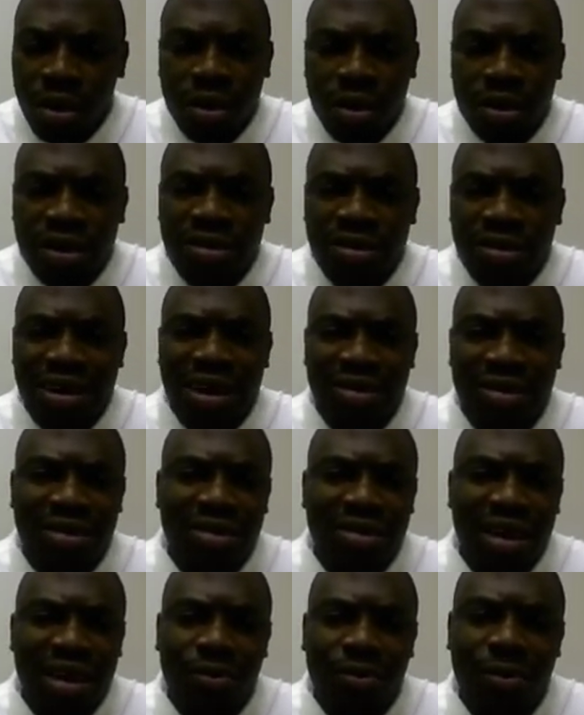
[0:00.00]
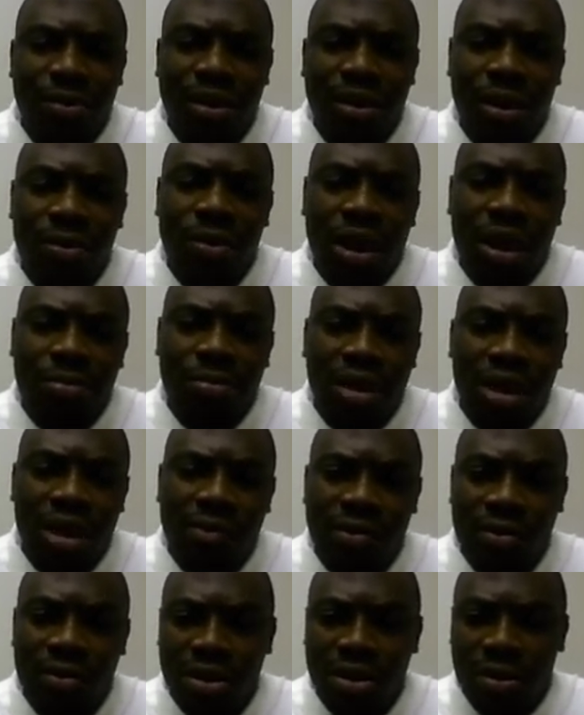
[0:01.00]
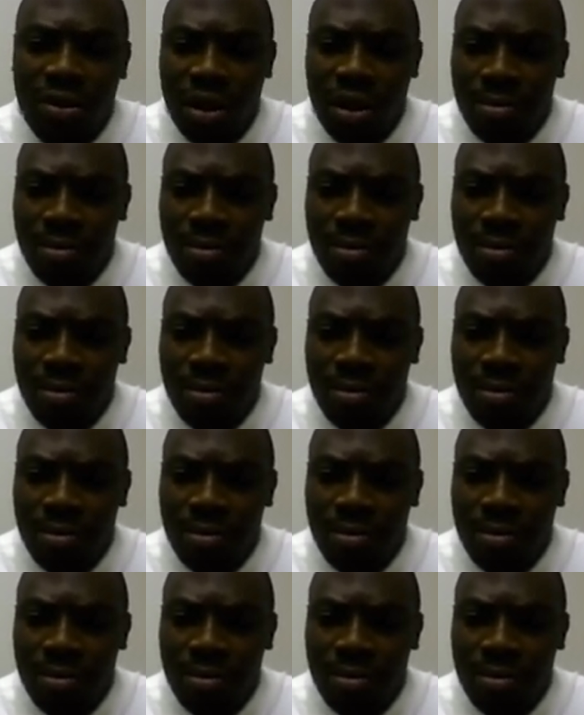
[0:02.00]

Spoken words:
all these lessons that we're going to be having with